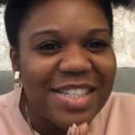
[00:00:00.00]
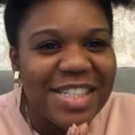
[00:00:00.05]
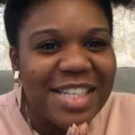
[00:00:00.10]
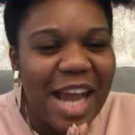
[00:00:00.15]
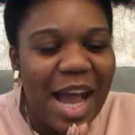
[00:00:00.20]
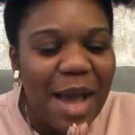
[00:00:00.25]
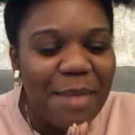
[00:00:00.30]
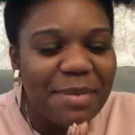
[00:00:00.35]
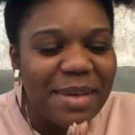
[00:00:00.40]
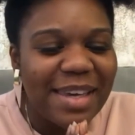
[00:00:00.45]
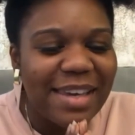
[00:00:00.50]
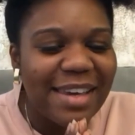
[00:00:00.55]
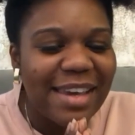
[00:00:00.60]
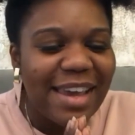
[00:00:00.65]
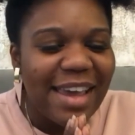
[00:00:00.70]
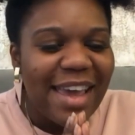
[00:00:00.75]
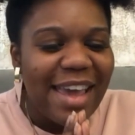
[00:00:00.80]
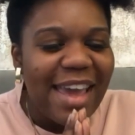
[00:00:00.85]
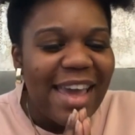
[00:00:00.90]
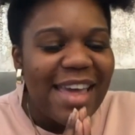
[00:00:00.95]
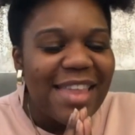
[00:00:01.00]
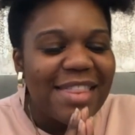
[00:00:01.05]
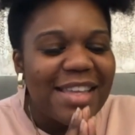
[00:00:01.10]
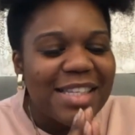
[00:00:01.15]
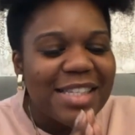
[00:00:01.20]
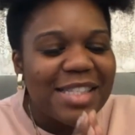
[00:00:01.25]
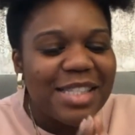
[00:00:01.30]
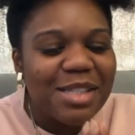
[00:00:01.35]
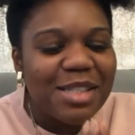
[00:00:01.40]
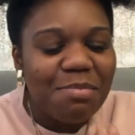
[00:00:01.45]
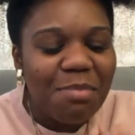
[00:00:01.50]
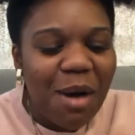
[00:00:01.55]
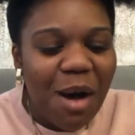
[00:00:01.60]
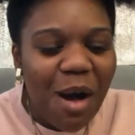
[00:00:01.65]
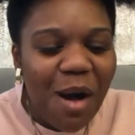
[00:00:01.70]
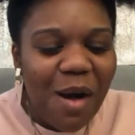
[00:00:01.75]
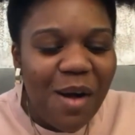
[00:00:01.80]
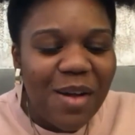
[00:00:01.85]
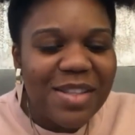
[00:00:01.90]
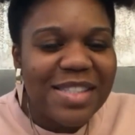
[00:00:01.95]
Shabi, in this
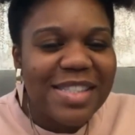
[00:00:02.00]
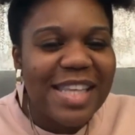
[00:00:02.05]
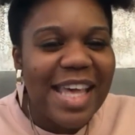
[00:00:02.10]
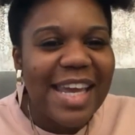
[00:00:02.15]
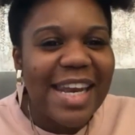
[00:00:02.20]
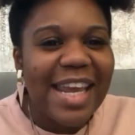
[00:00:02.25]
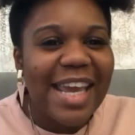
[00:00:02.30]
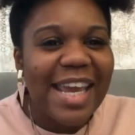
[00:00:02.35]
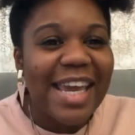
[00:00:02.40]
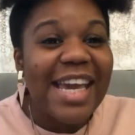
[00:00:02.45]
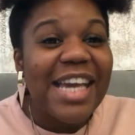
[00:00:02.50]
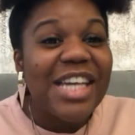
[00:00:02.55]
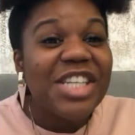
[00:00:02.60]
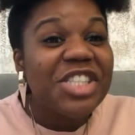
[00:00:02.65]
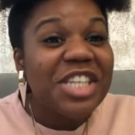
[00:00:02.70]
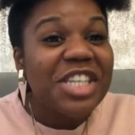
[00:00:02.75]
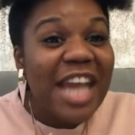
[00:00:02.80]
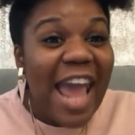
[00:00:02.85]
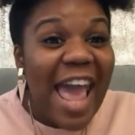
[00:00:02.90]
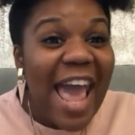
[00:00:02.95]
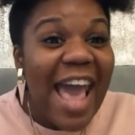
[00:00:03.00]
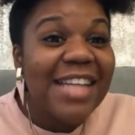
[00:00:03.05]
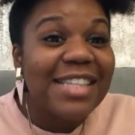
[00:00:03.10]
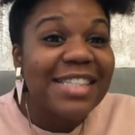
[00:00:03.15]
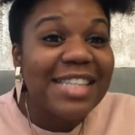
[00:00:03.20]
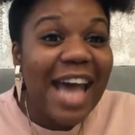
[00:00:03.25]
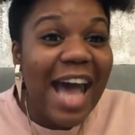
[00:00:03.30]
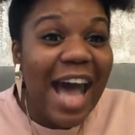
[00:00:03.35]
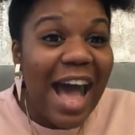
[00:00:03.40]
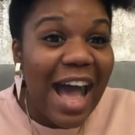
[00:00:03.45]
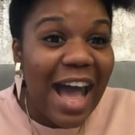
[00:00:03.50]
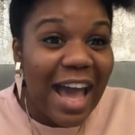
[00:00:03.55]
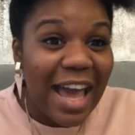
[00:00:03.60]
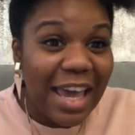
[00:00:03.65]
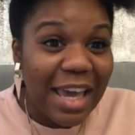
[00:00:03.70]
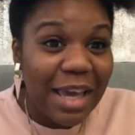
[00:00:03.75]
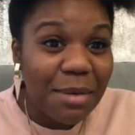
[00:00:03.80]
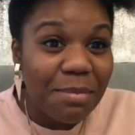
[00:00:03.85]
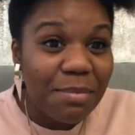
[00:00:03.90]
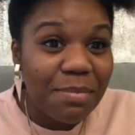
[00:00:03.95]
small setting, she had
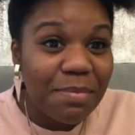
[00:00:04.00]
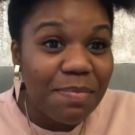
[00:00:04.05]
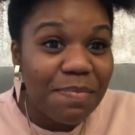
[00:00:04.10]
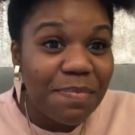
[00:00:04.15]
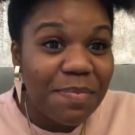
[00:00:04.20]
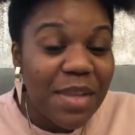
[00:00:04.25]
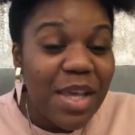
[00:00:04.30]
time